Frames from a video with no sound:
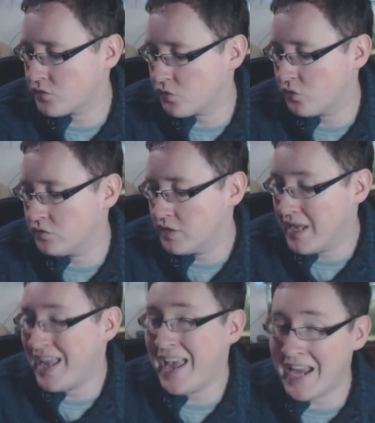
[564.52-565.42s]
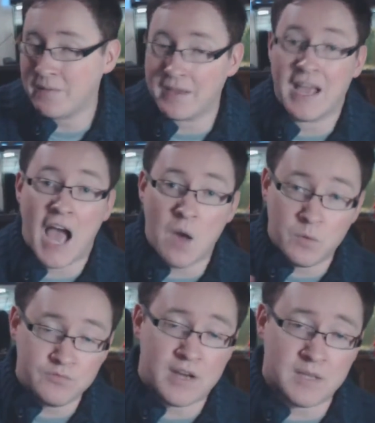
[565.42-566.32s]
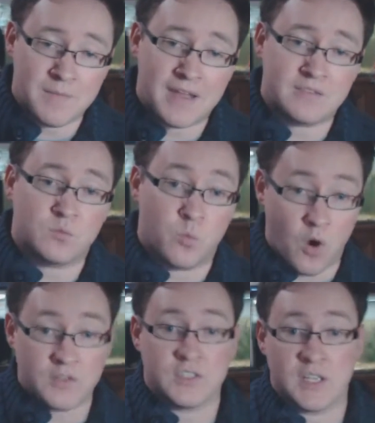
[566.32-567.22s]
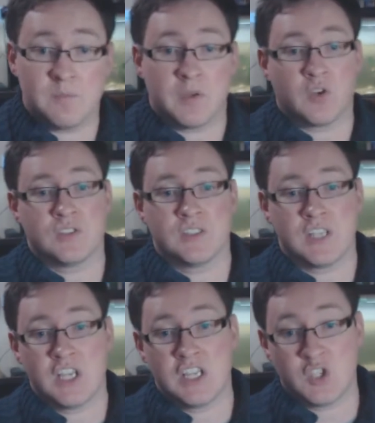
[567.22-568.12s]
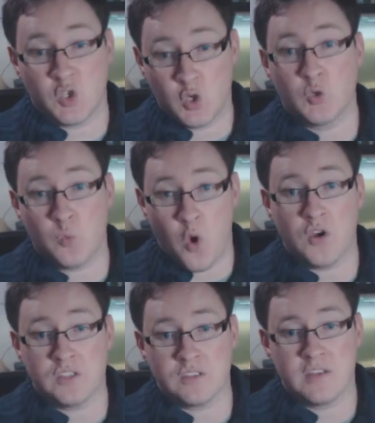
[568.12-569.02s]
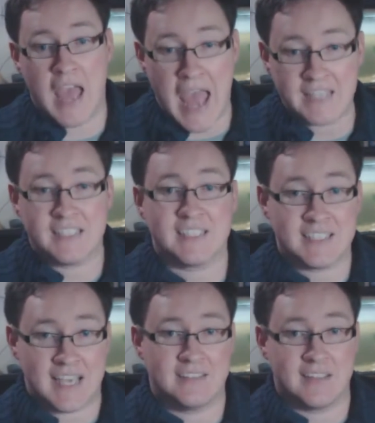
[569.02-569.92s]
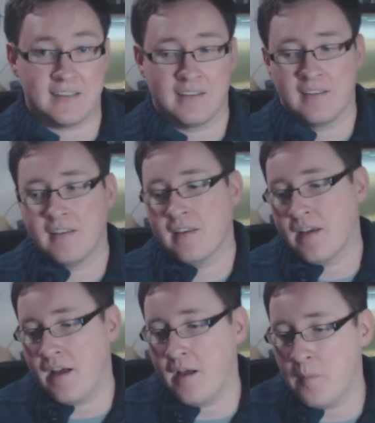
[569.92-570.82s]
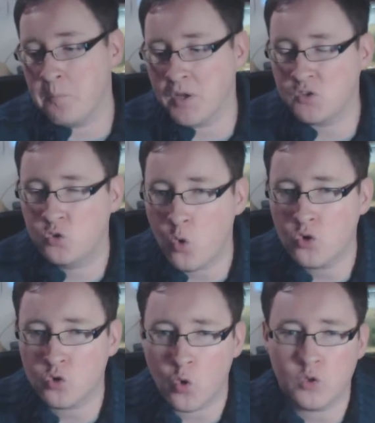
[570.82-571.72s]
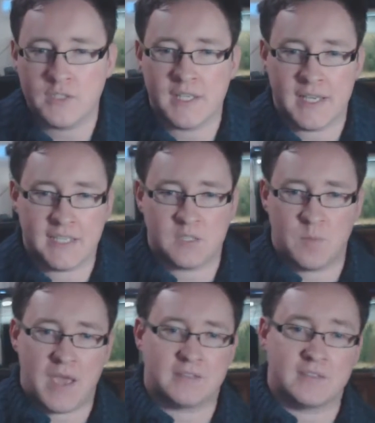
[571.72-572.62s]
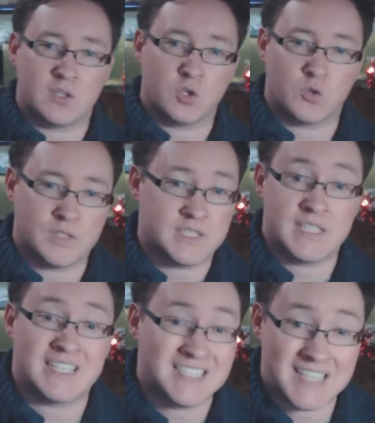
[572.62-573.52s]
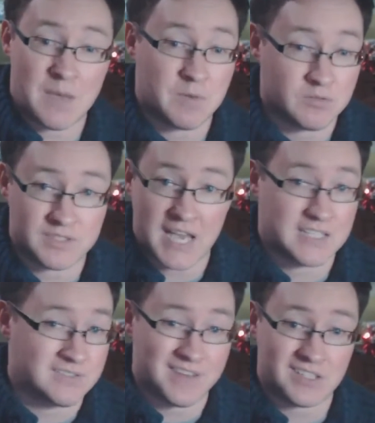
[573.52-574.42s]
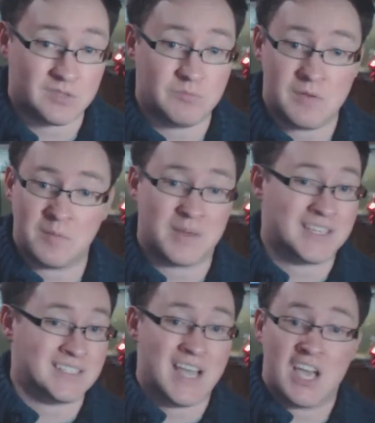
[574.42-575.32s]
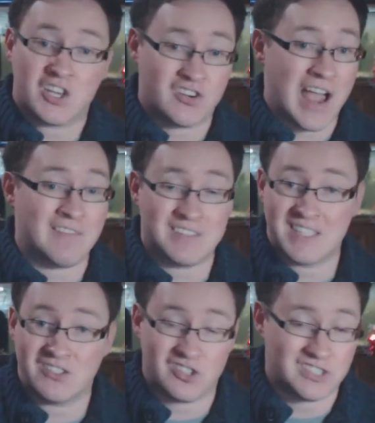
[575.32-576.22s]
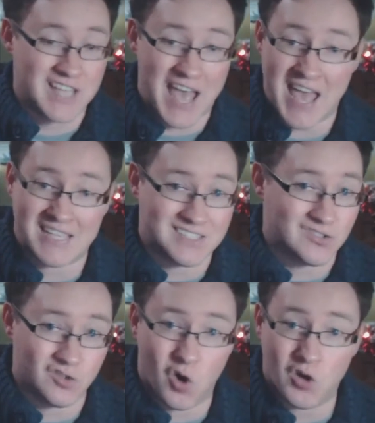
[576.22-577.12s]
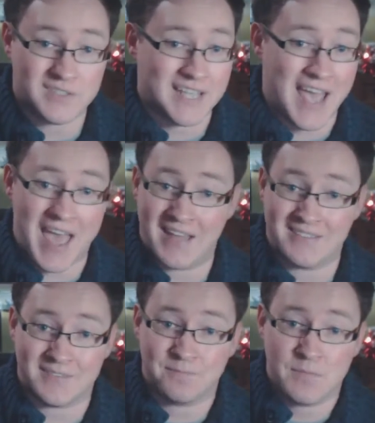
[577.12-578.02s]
So anyway, I would recommend watching it because it's a good watch. It is exciting. But don't go to expecting that you're going to see a seminal science fiction movie, because Gravity just is not it.